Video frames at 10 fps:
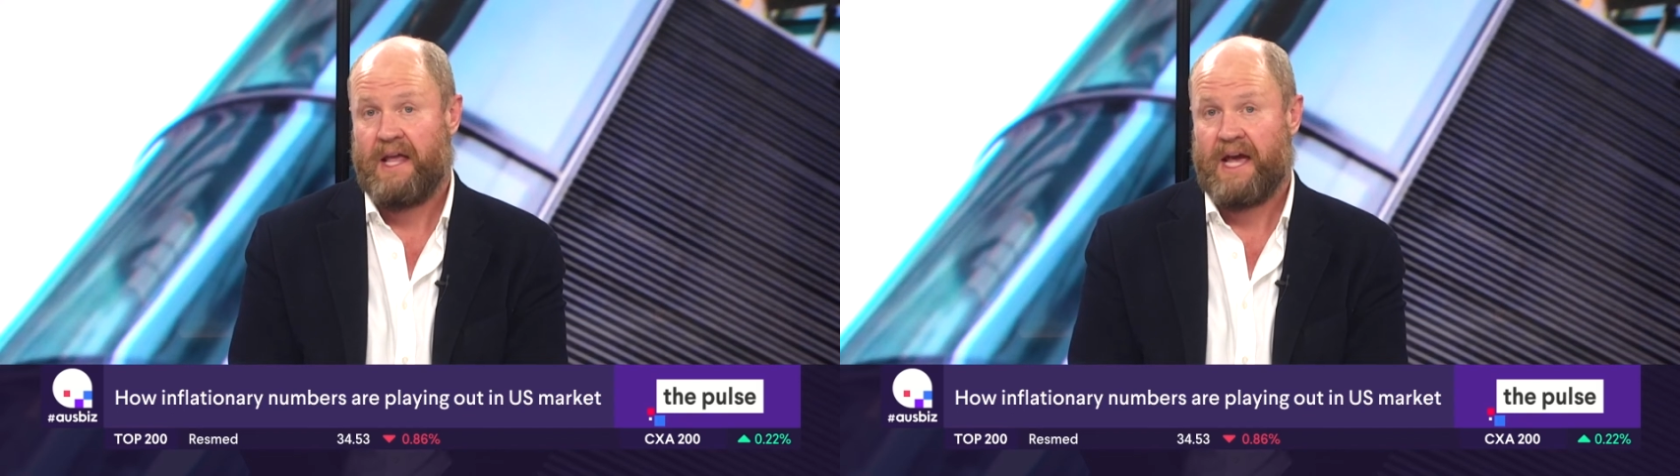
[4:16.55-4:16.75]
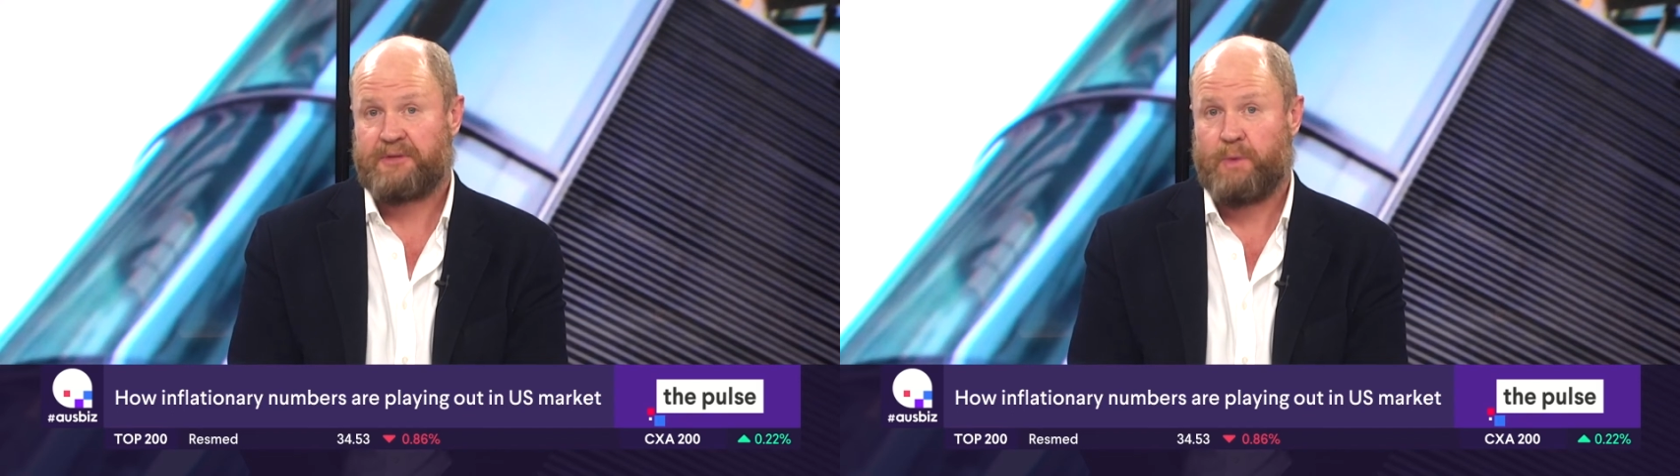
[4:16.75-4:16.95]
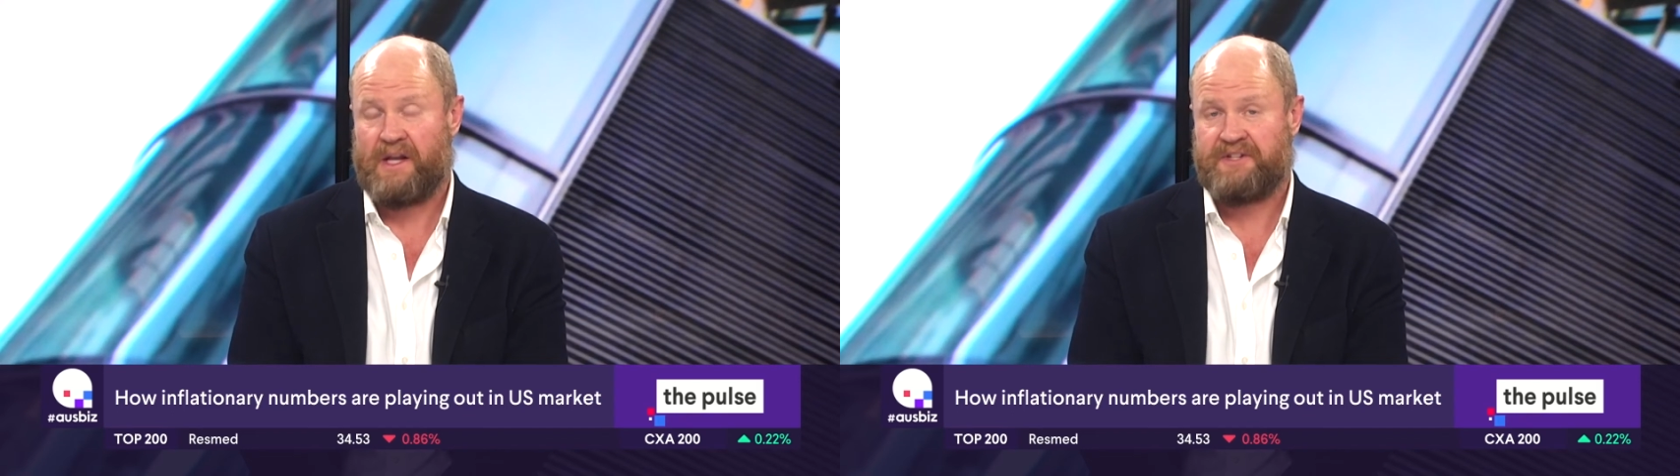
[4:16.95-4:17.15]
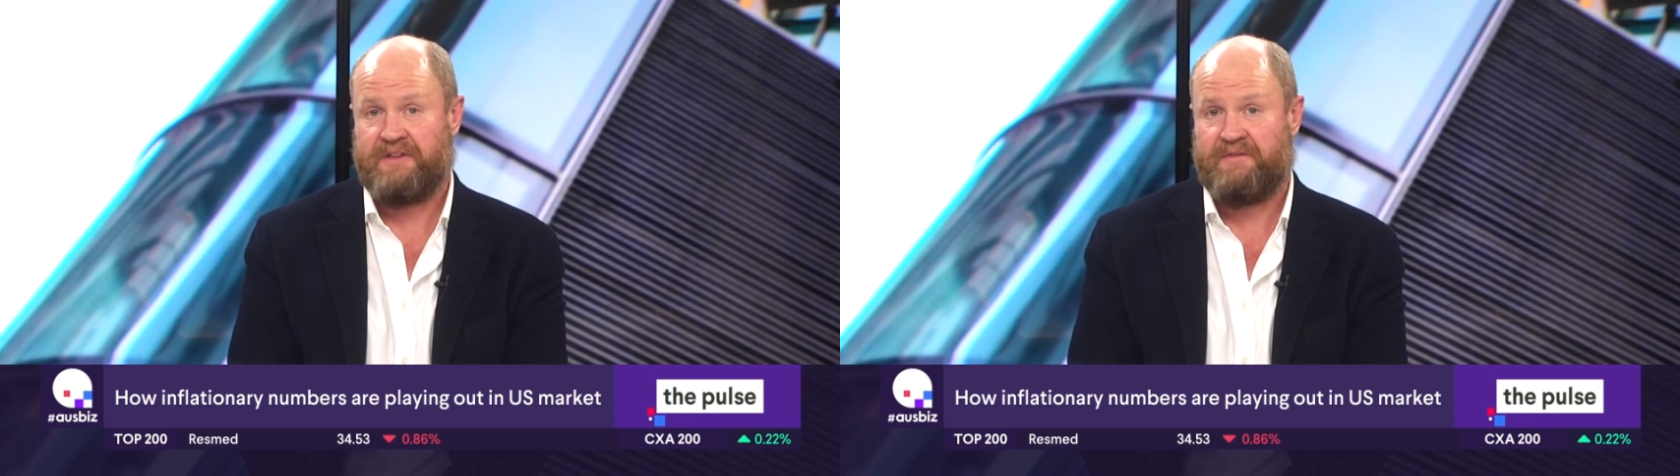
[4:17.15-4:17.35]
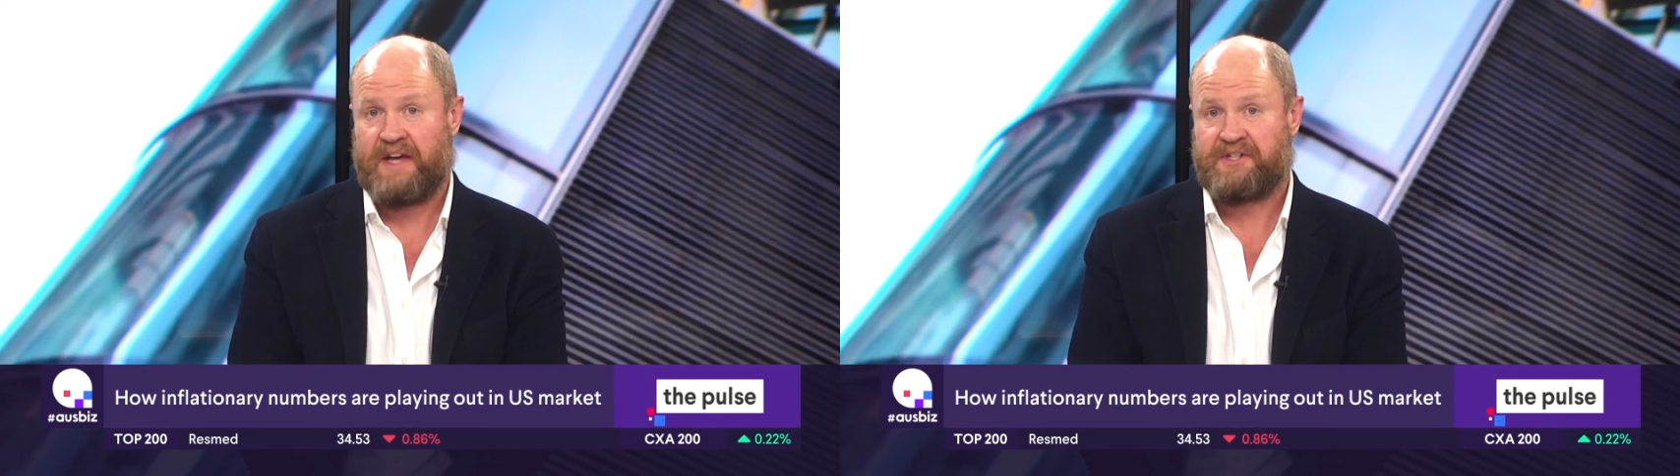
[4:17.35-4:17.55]
as well as
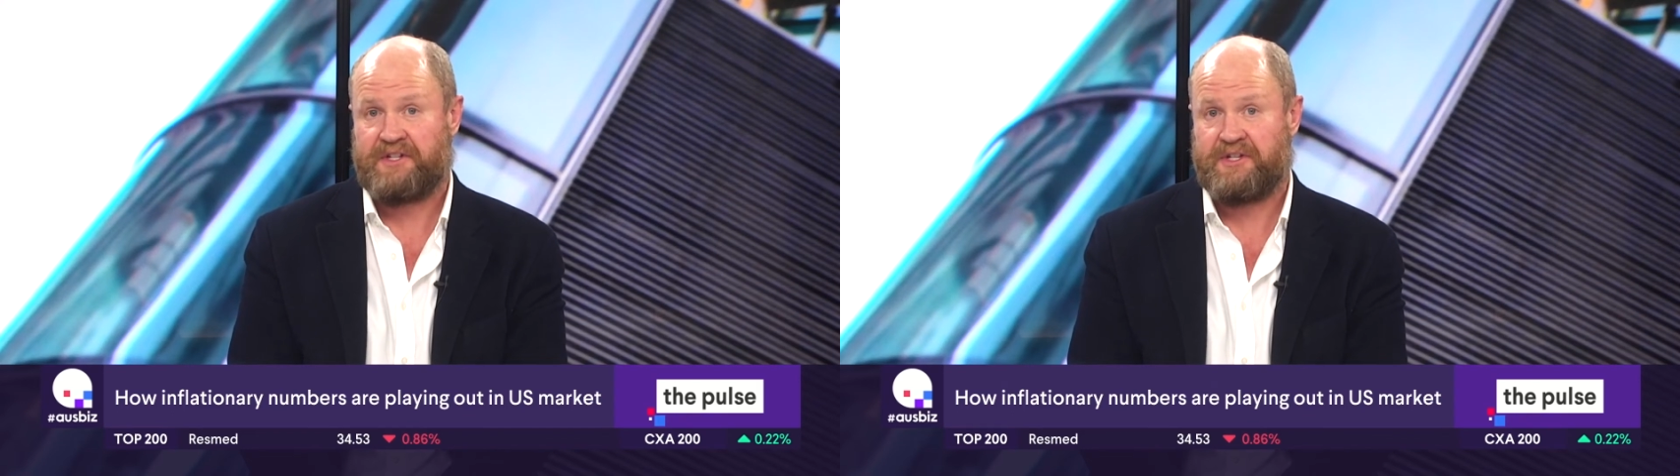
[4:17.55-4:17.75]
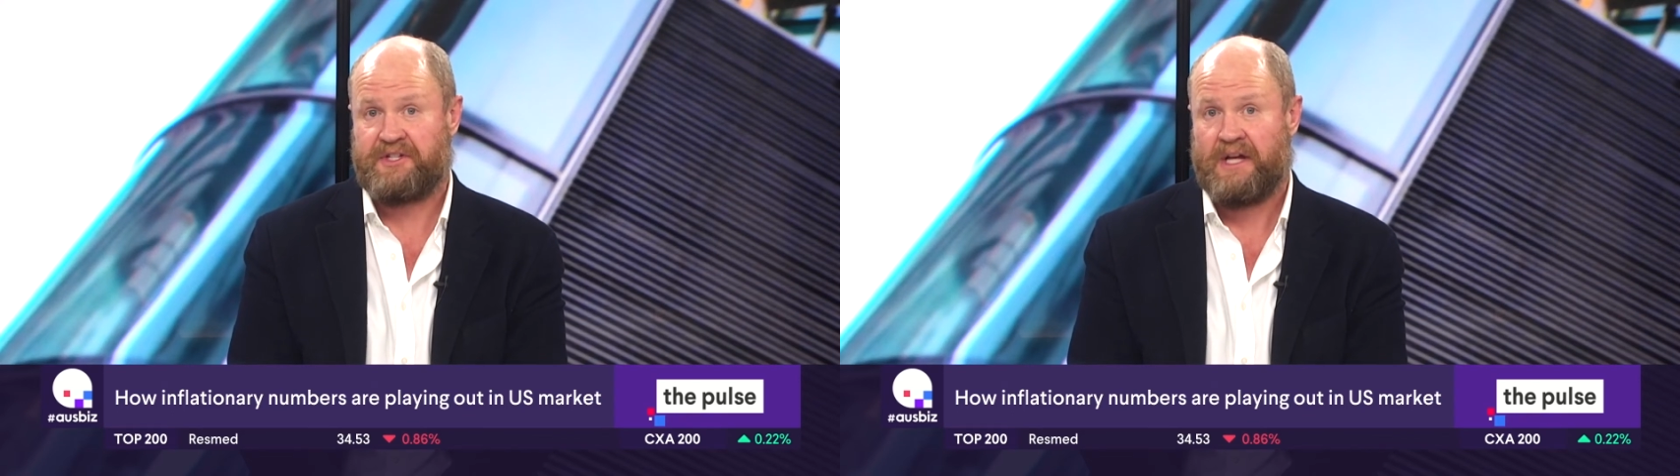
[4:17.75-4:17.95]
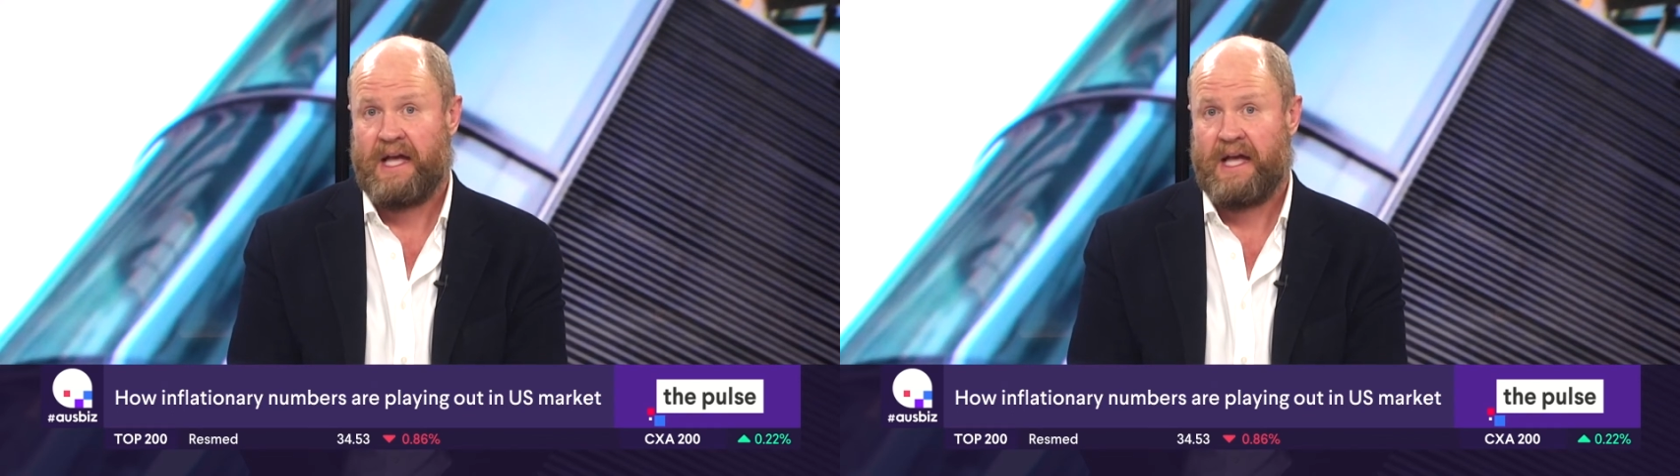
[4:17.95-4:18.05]
investors